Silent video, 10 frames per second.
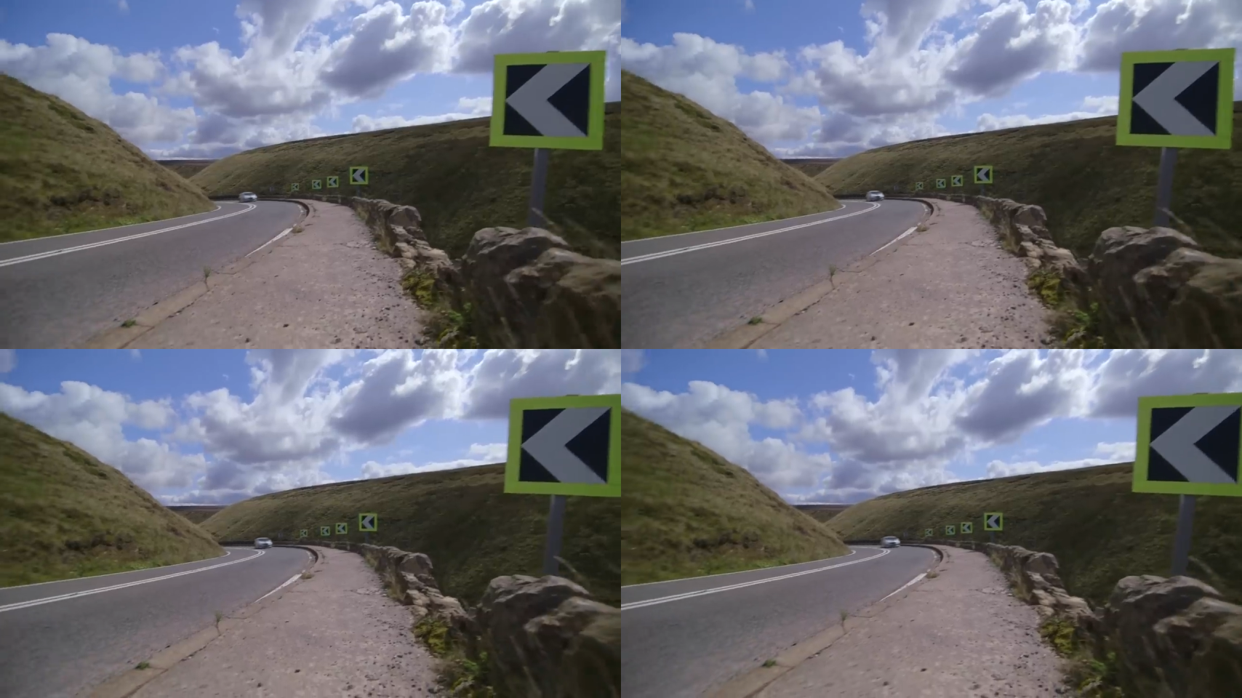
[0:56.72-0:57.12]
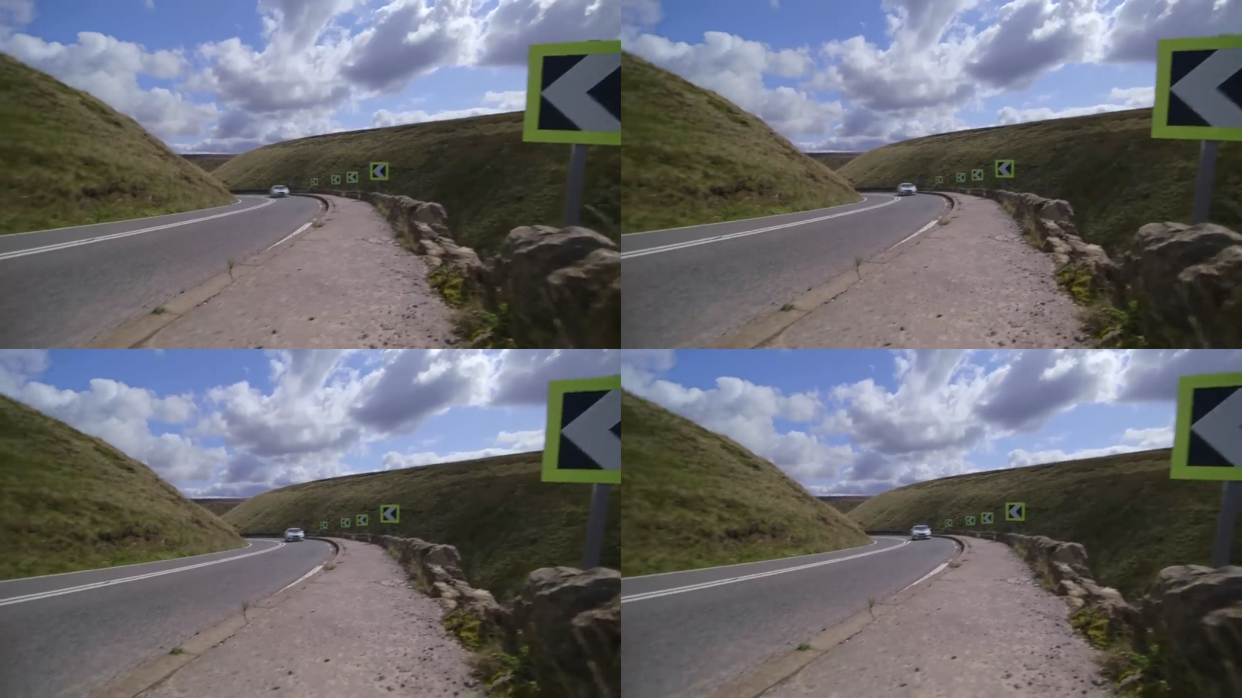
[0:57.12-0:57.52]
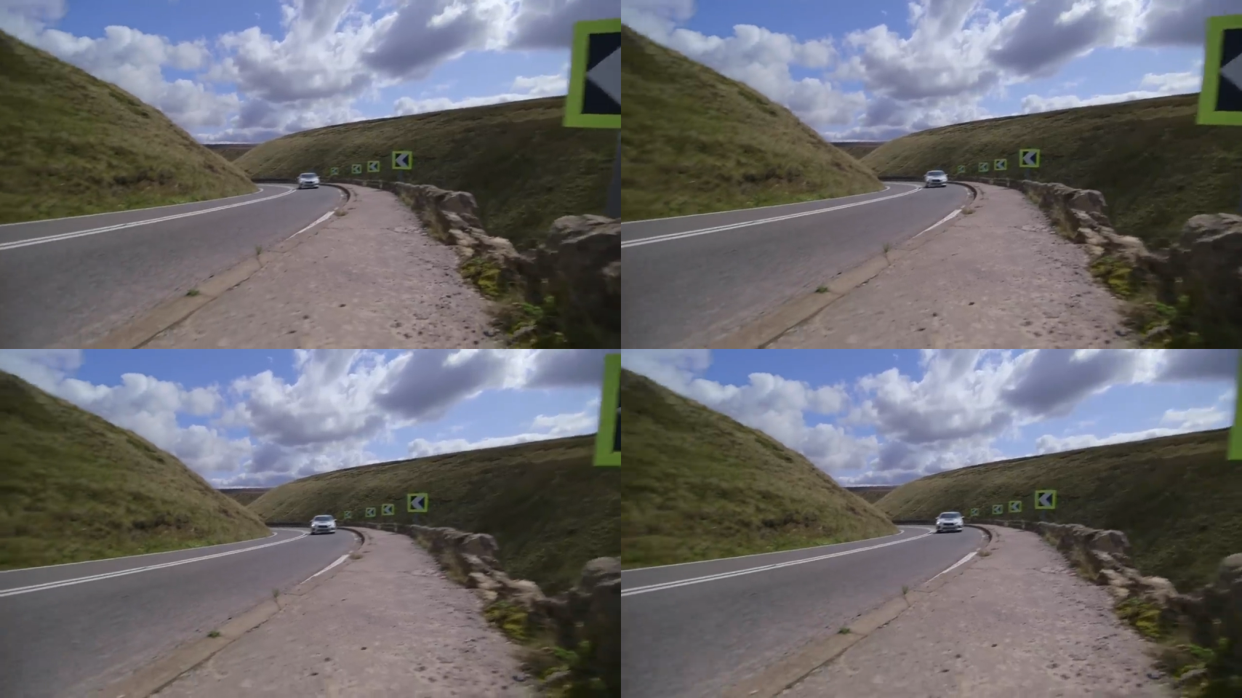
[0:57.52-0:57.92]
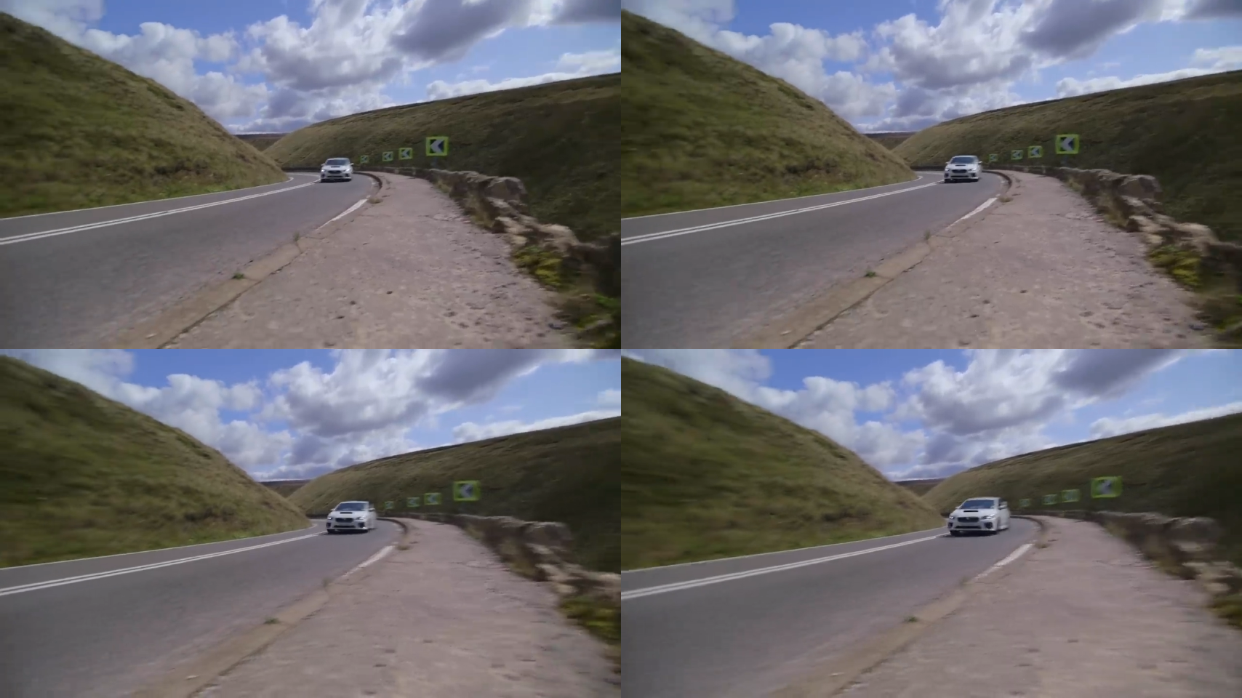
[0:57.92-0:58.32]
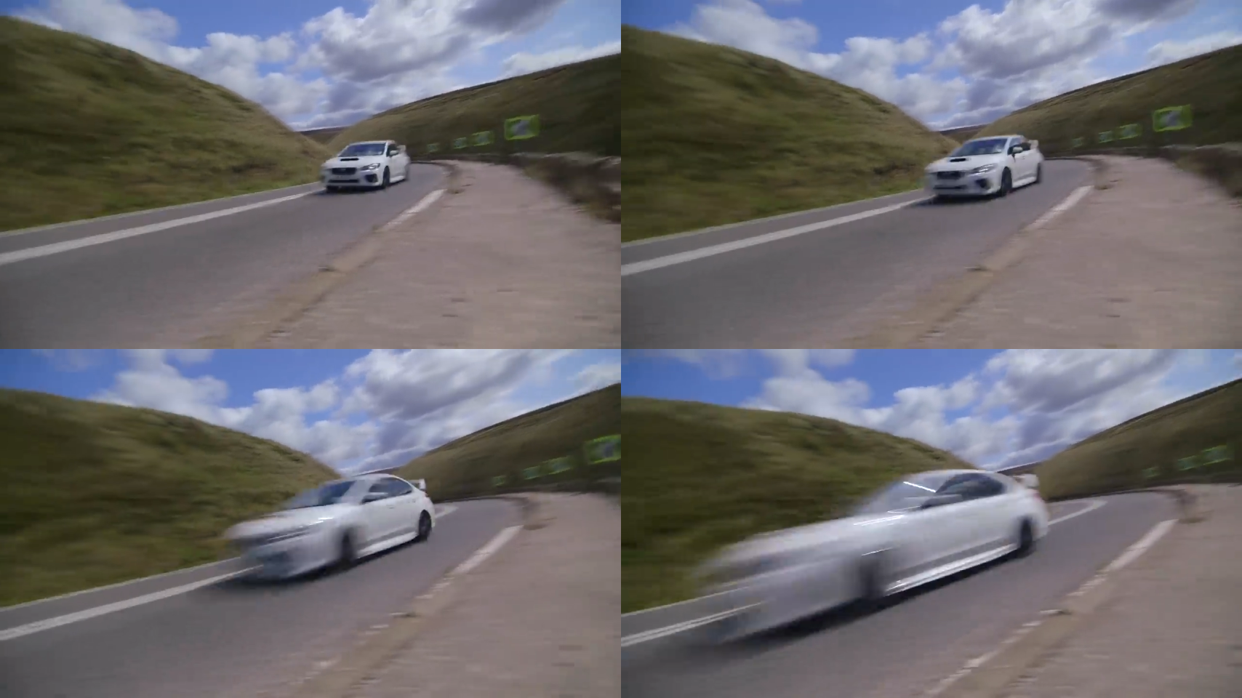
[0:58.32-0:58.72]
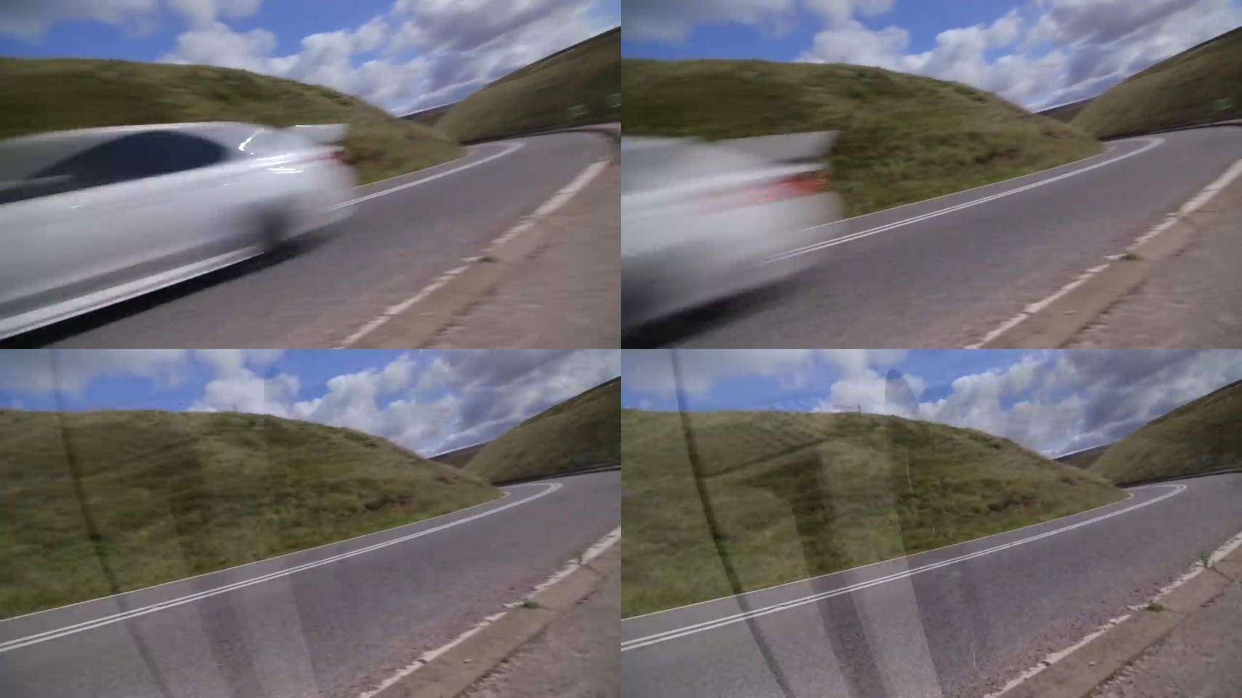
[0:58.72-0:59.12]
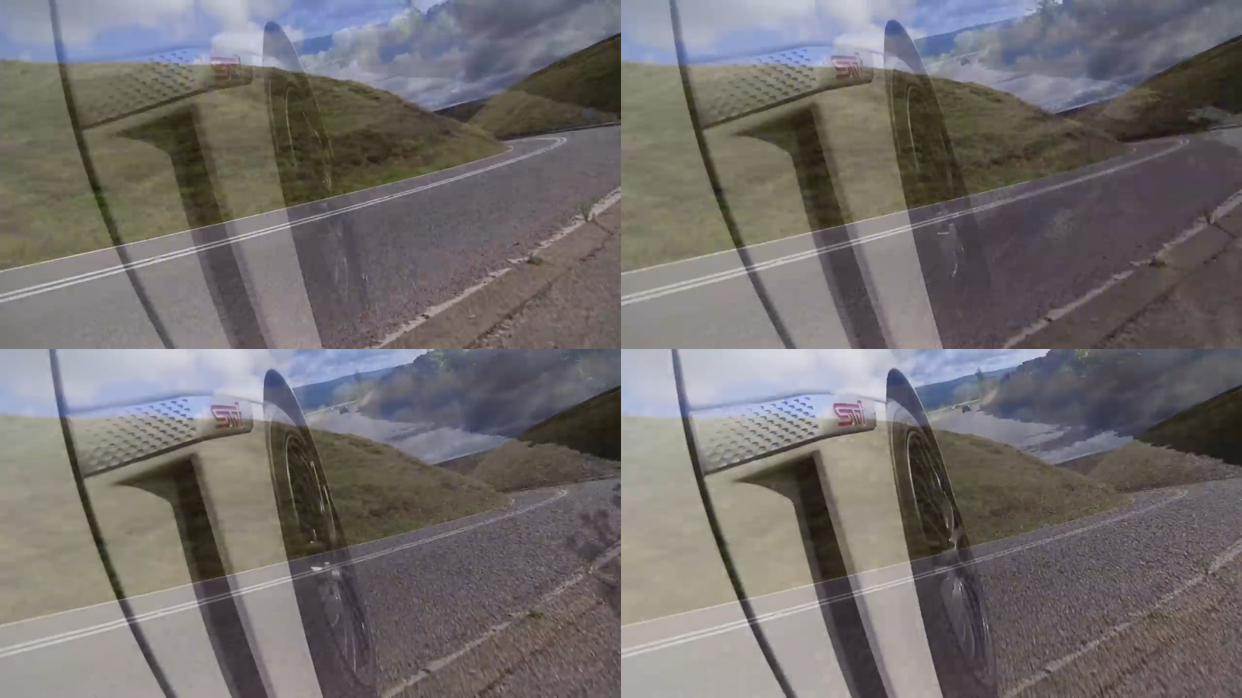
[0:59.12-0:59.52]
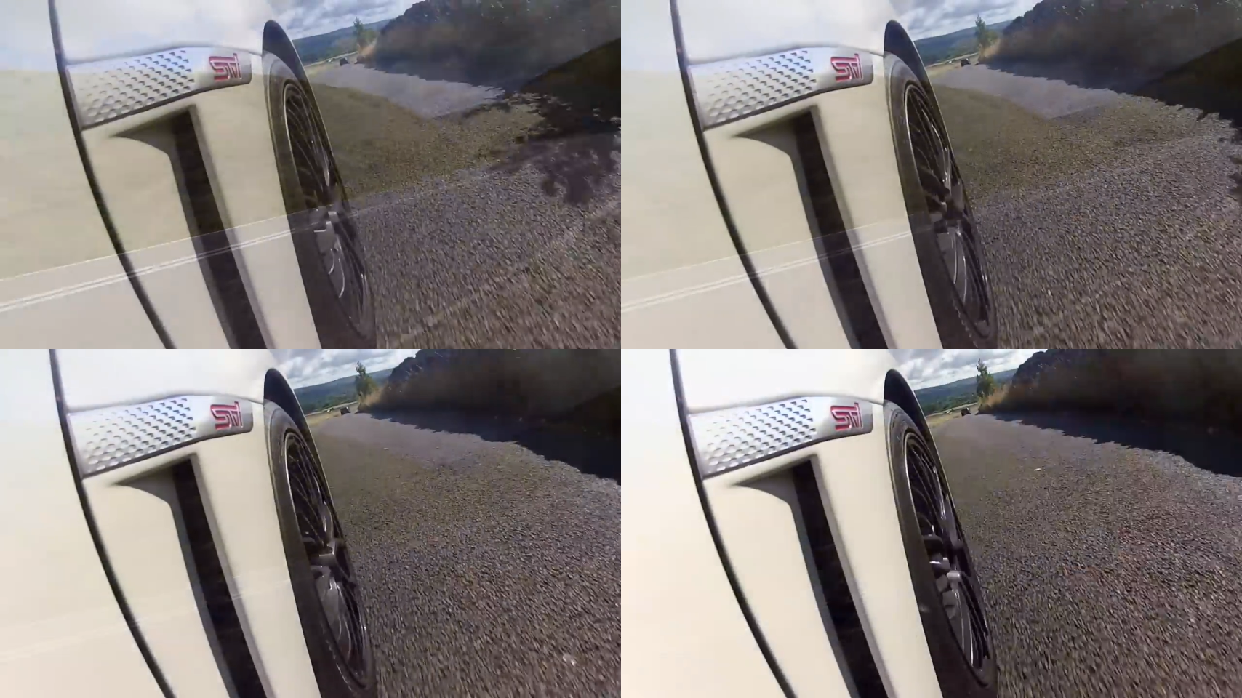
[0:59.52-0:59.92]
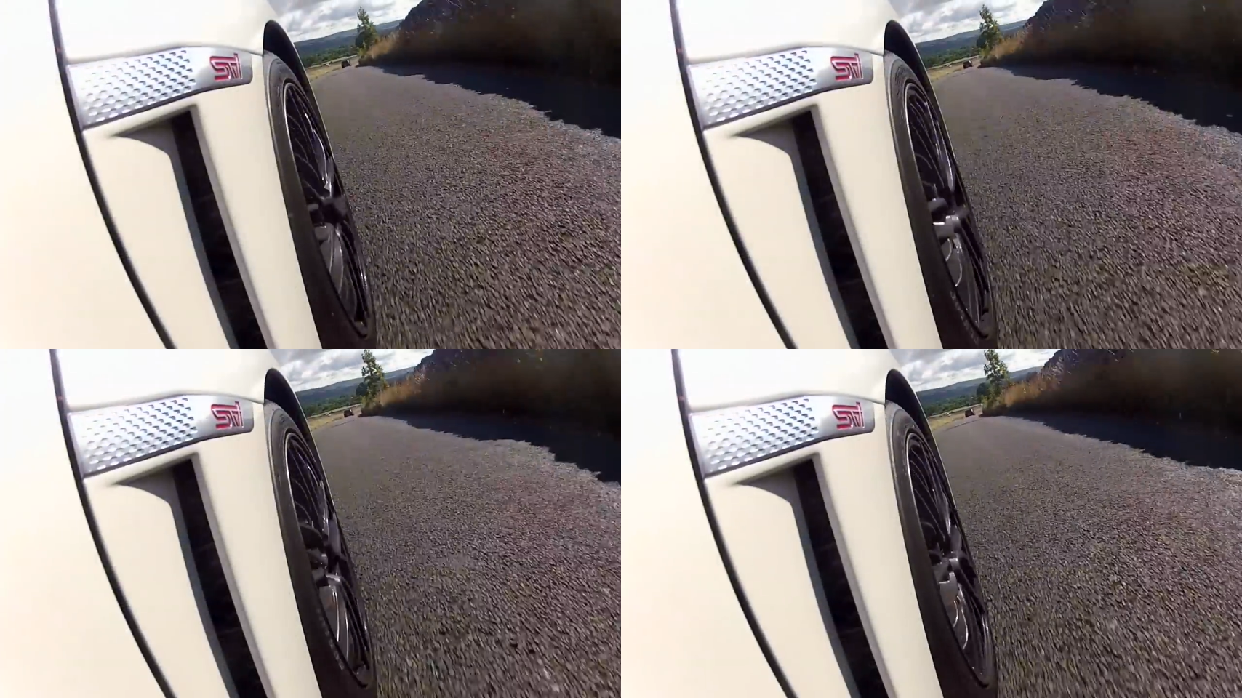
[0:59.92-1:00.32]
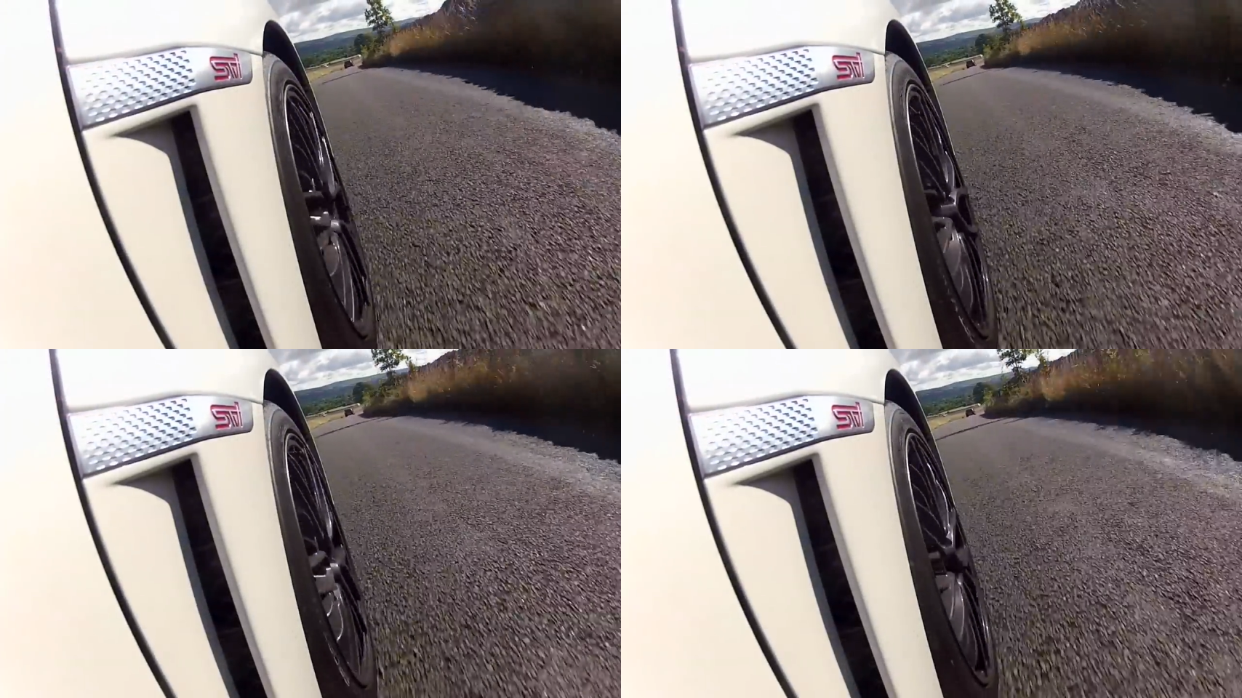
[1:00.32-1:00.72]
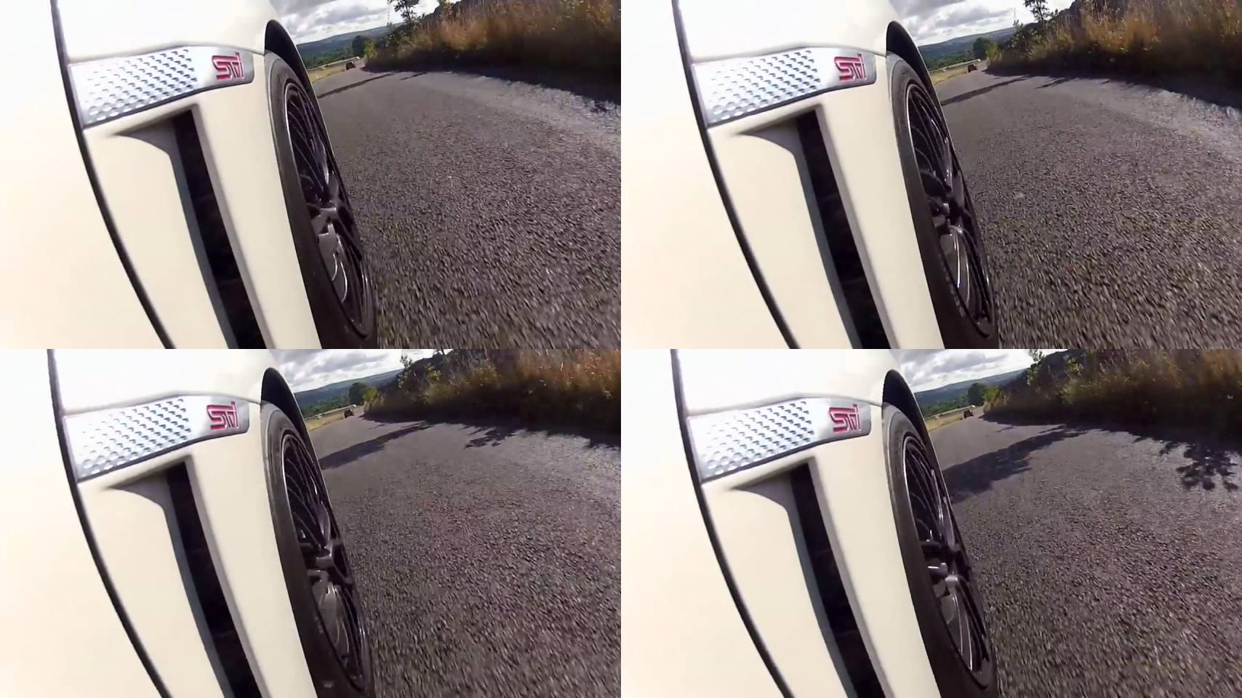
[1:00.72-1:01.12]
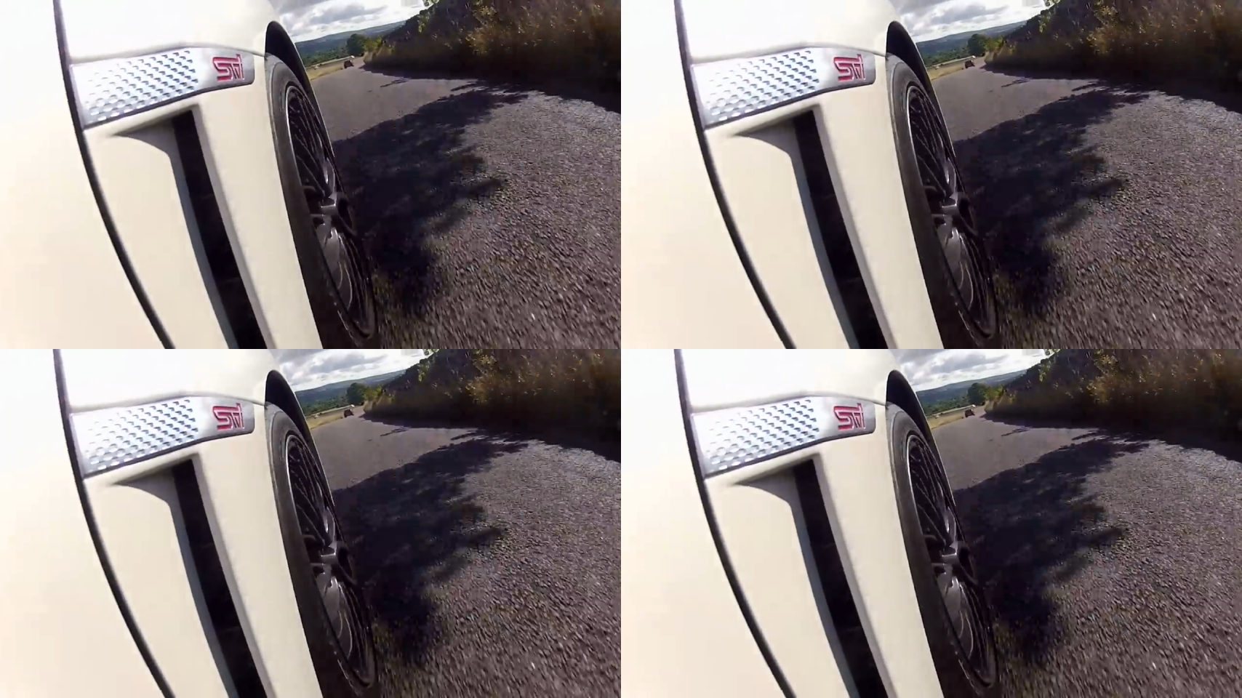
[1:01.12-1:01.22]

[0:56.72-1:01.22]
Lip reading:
(no speaker visible)